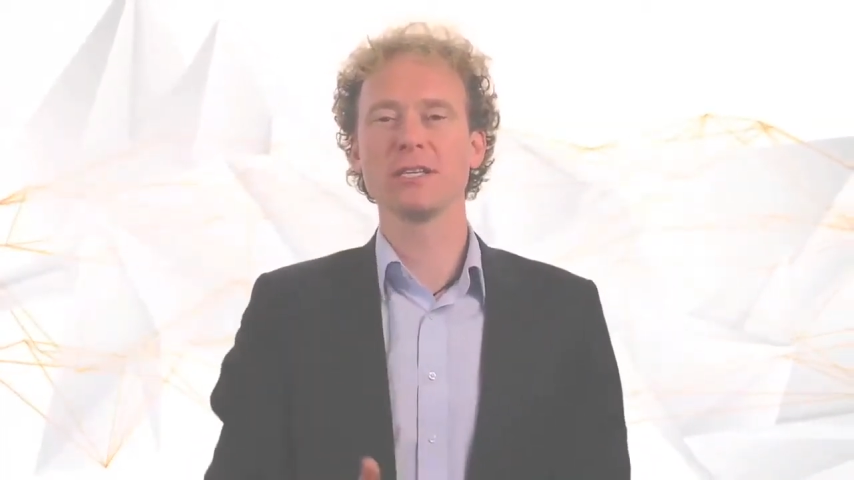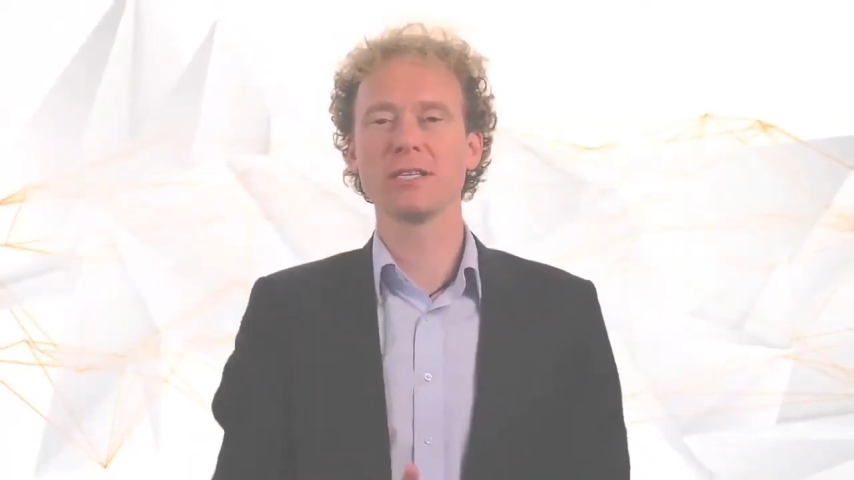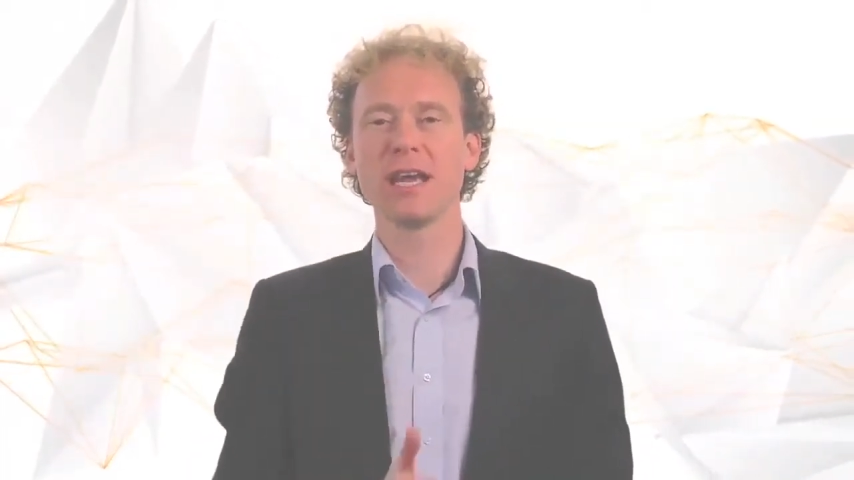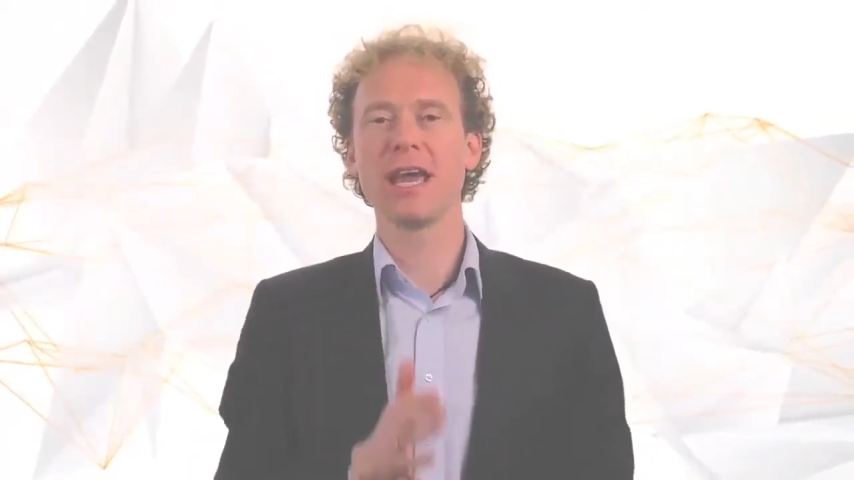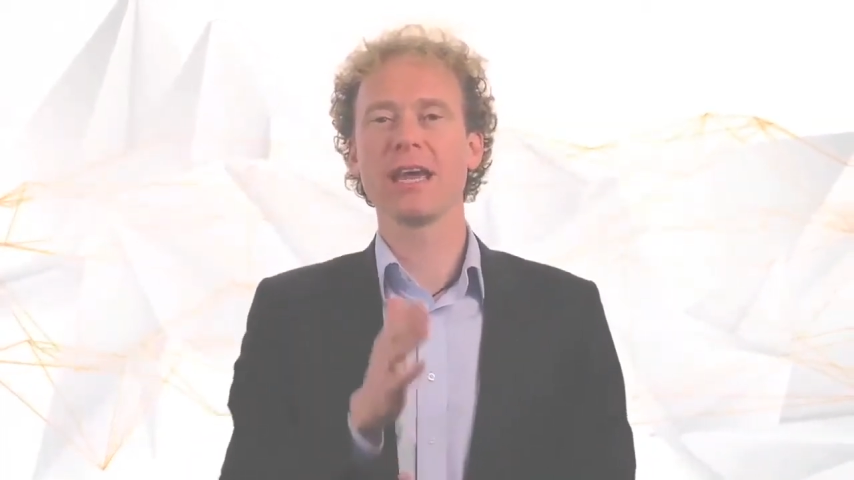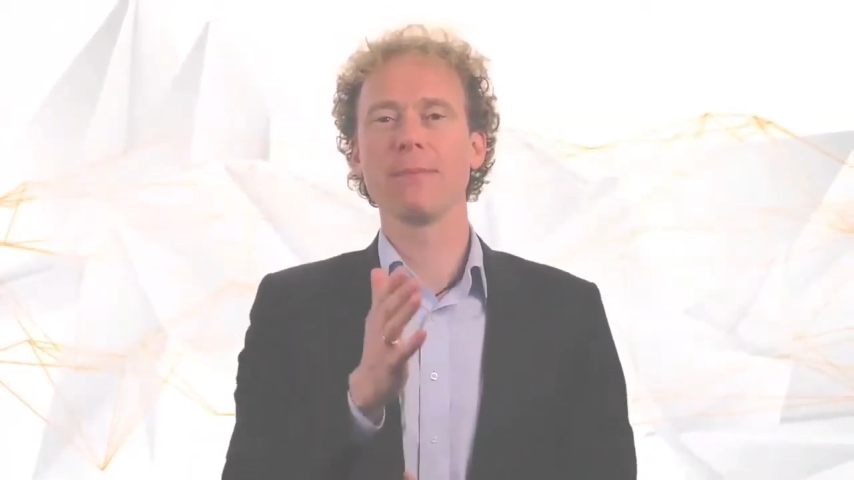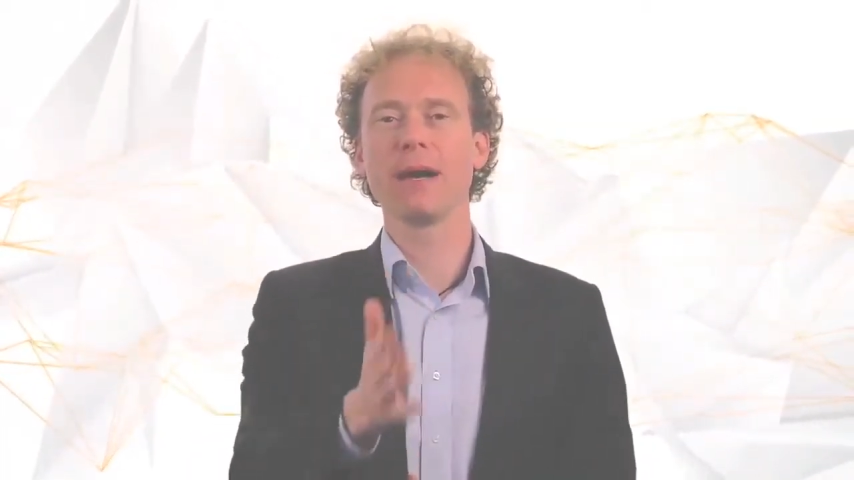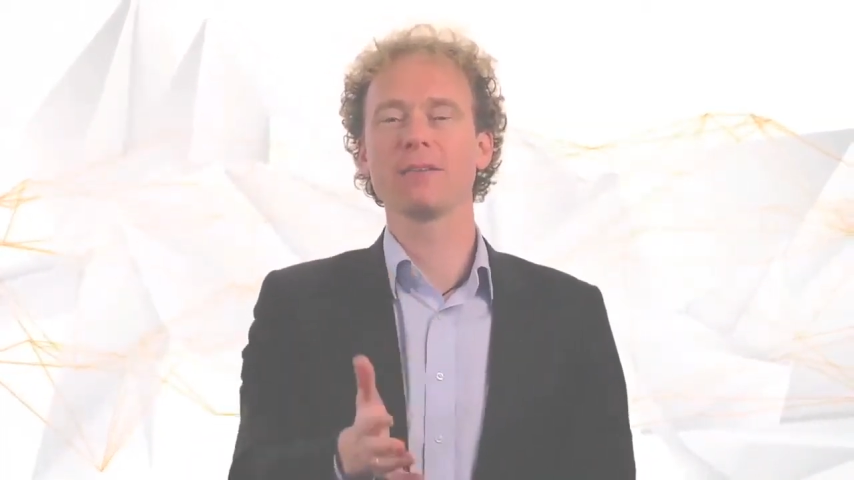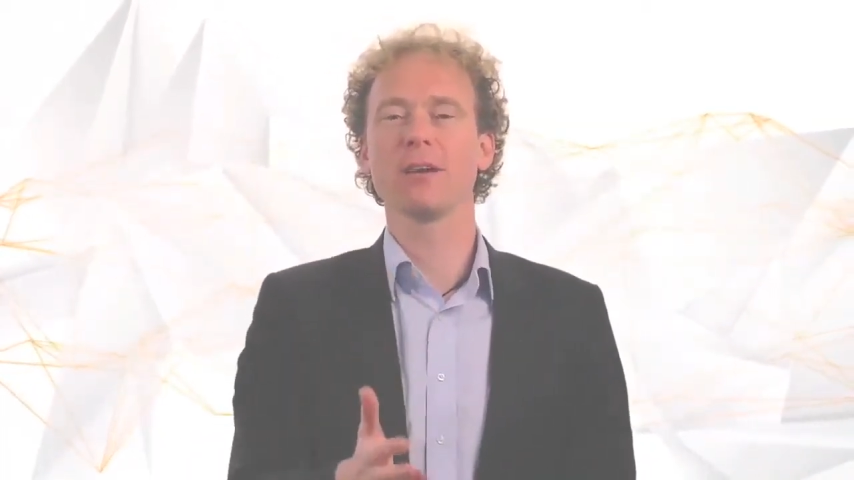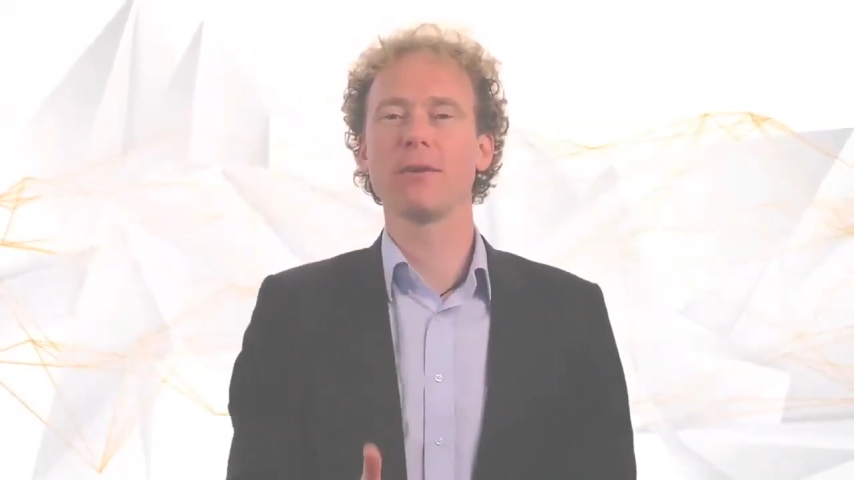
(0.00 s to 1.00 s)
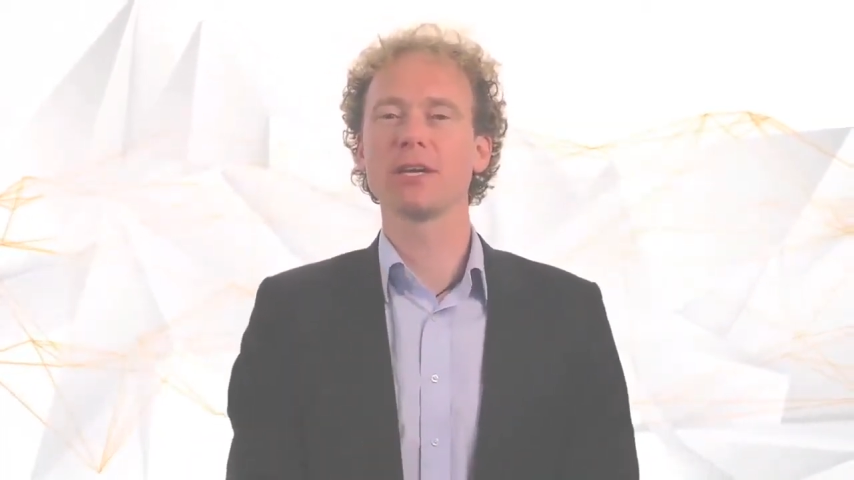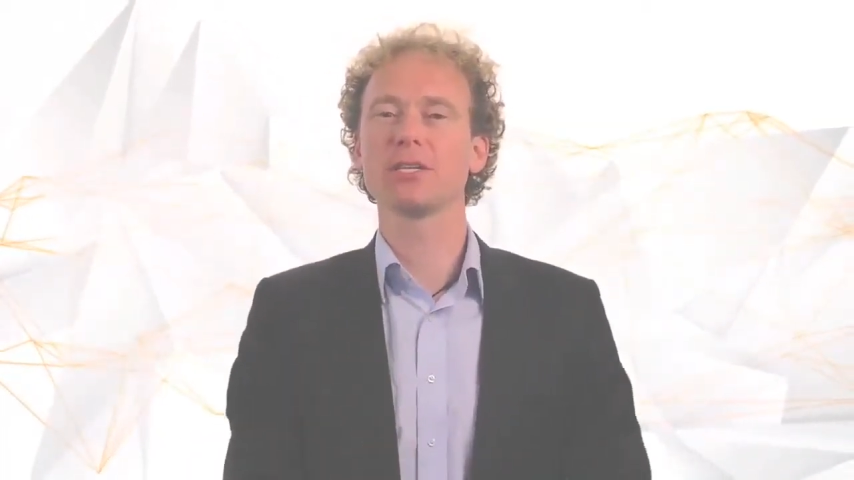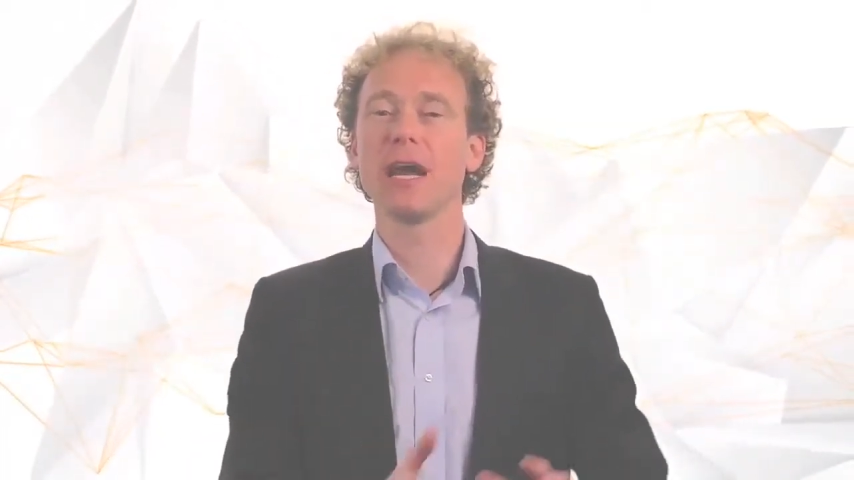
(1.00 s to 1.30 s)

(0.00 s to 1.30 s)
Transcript: is saying about direction